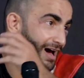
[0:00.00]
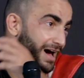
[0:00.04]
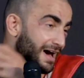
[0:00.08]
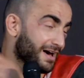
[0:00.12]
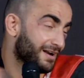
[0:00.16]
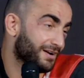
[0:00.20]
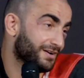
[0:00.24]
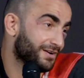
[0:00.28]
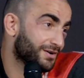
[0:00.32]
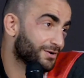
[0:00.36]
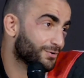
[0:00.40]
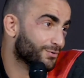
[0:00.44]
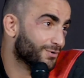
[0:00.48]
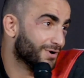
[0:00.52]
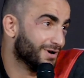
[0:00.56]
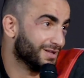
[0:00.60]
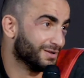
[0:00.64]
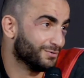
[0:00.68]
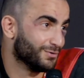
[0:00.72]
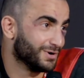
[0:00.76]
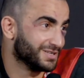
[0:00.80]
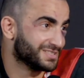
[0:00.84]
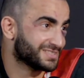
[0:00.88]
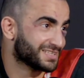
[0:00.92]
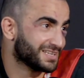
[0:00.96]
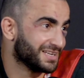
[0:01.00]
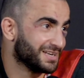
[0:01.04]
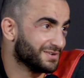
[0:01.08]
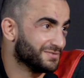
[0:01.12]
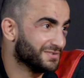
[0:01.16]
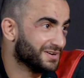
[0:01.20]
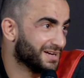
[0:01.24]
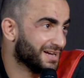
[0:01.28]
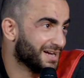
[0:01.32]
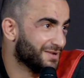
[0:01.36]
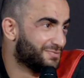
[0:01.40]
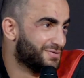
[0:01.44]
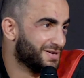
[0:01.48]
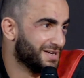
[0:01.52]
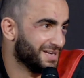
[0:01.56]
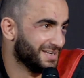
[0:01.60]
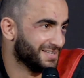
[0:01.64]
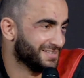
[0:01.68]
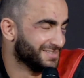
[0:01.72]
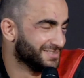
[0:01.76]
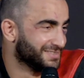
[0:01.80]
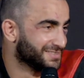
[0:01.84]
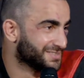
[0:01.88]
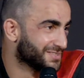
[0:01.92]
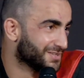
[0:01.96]
I don't know what's gonna
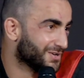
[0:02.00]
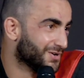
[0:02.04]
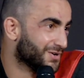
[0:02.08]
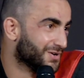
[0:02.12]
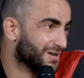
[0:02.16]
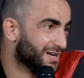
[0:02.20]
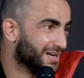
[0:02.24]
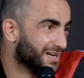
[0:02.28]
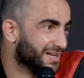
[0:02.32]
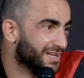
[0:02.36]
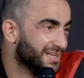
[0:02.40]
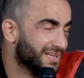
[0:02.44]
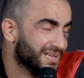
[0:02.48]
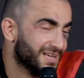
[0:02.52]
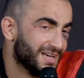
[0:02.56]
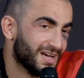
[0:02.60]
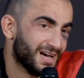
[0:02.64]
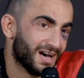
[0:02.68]
happen, so